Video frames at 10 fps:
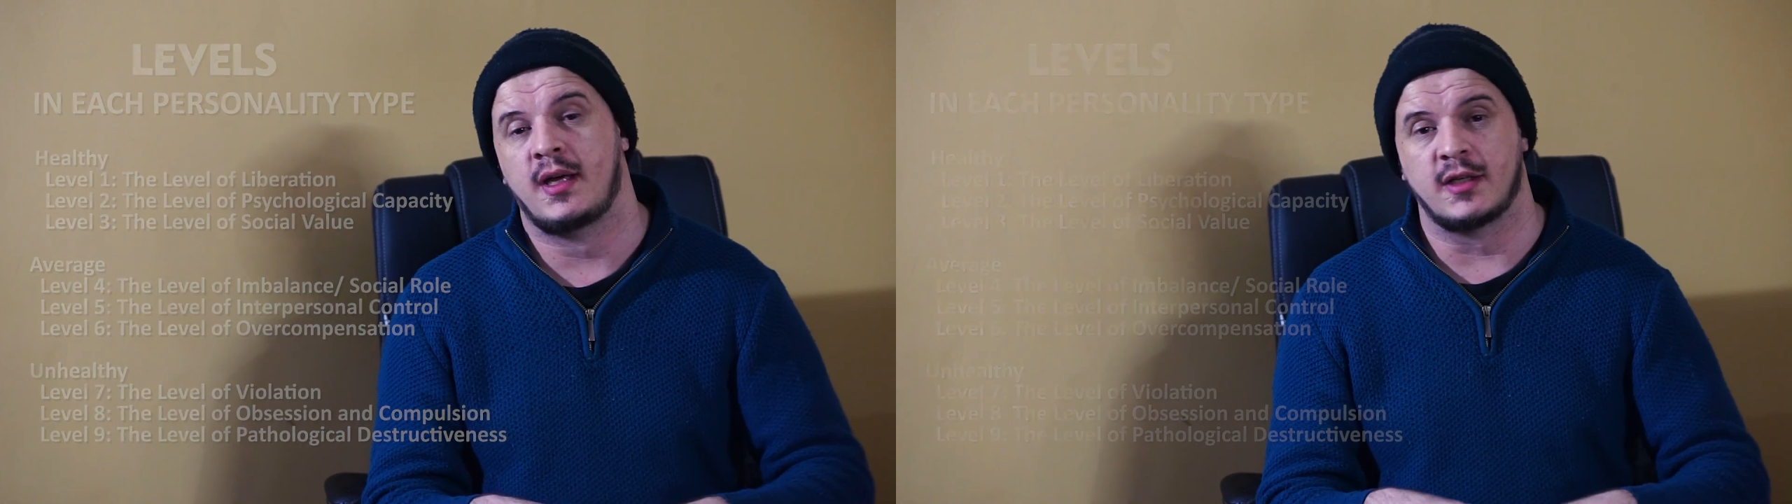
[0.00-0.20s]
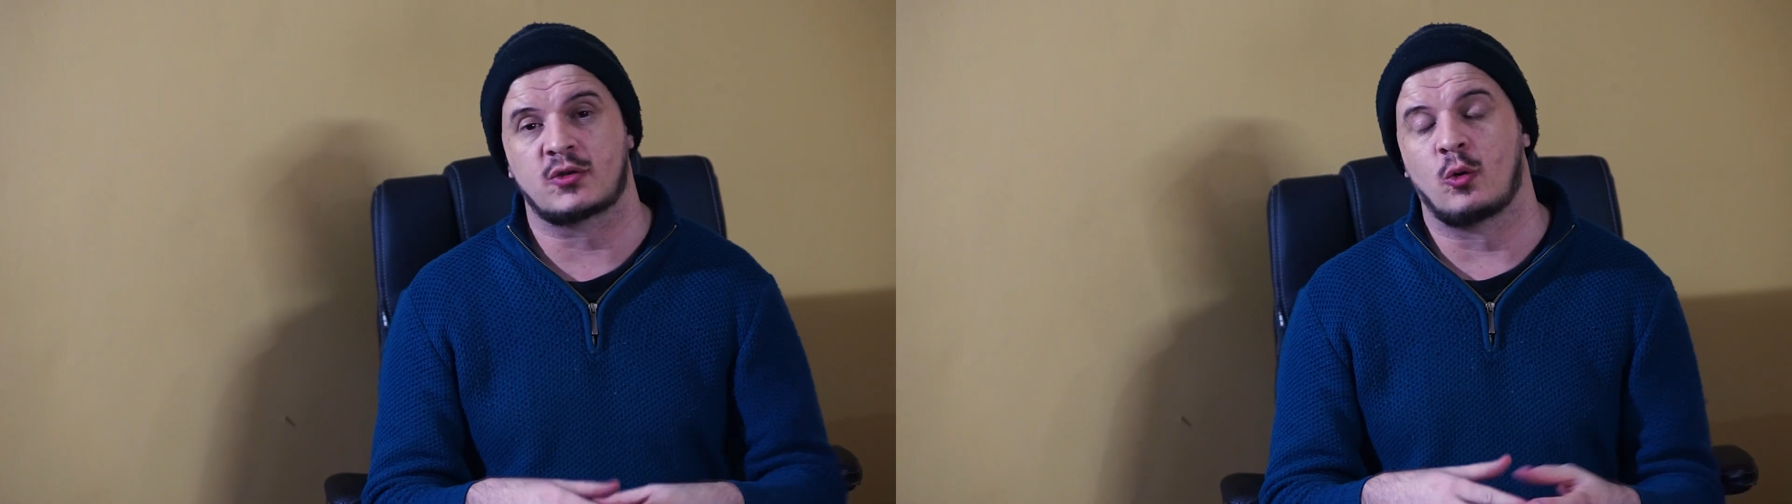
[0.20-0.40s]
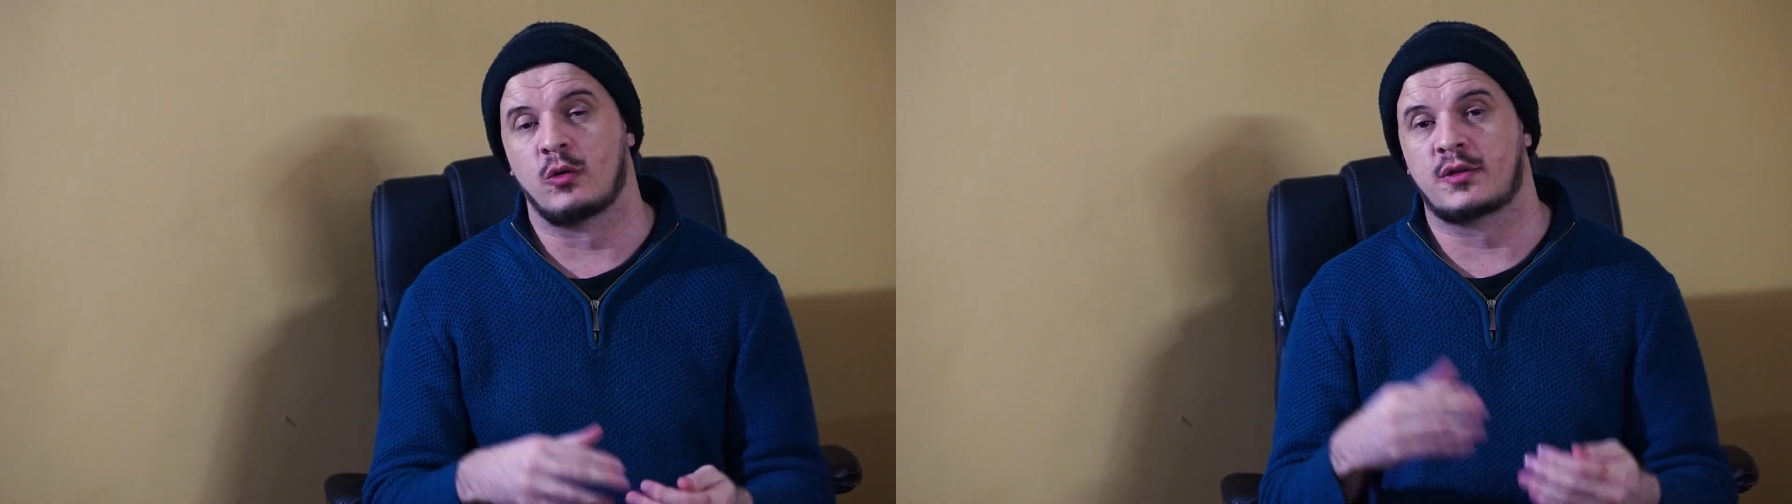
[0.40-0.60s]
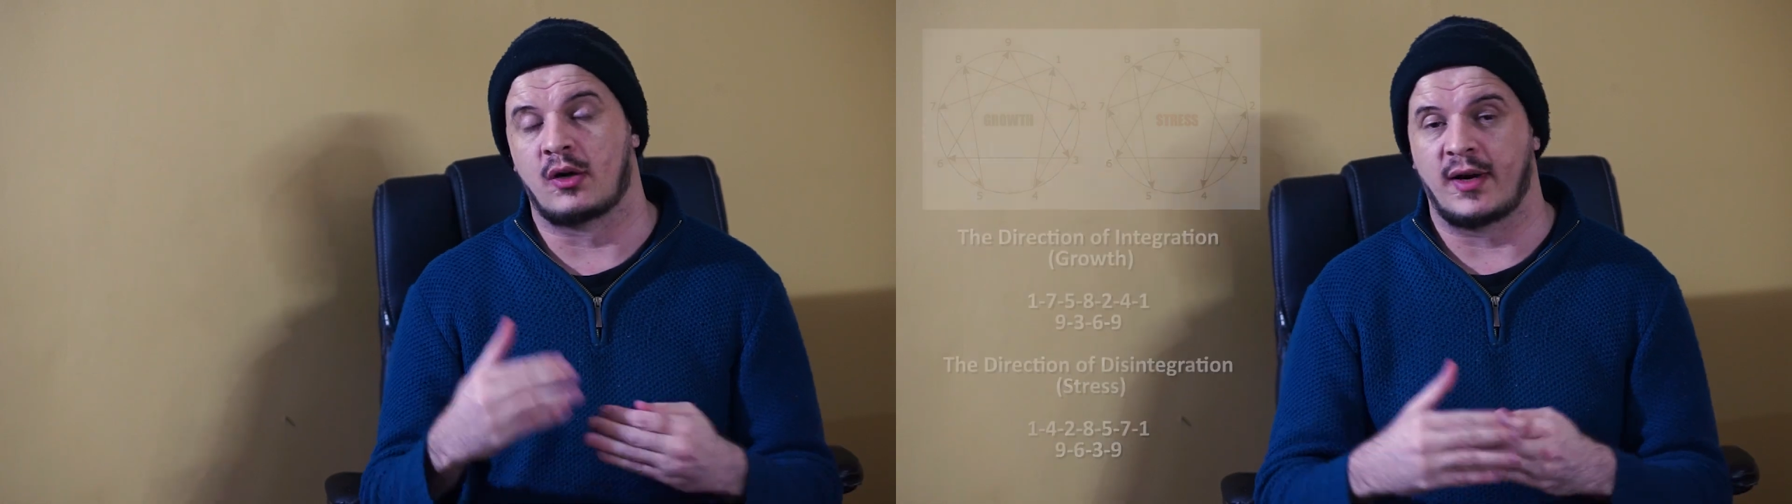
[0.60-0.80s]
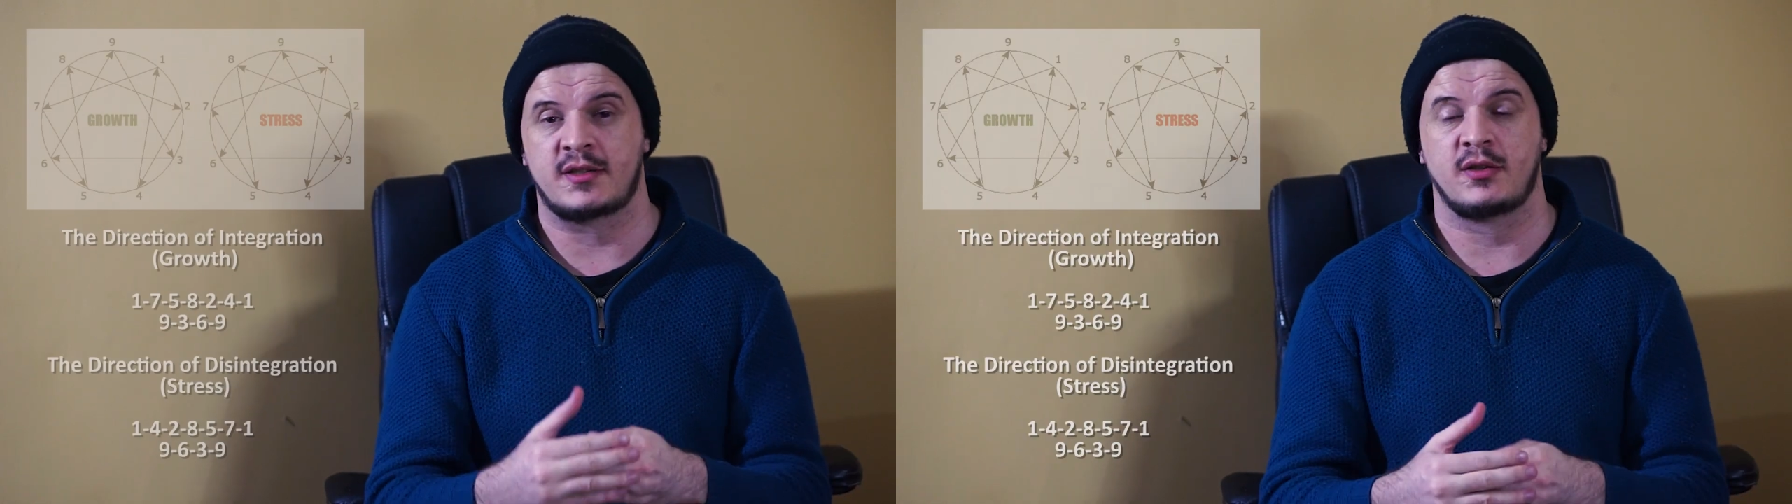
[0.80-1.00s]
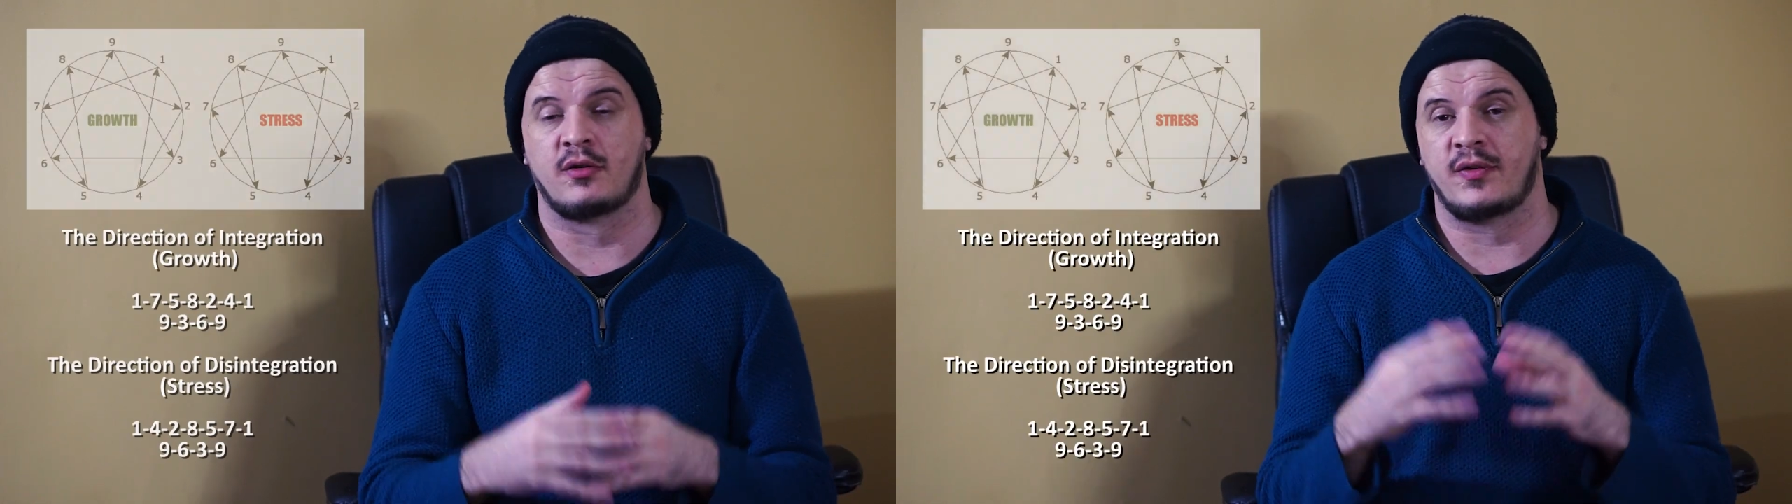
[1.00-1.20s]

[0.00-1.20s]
it's called direction of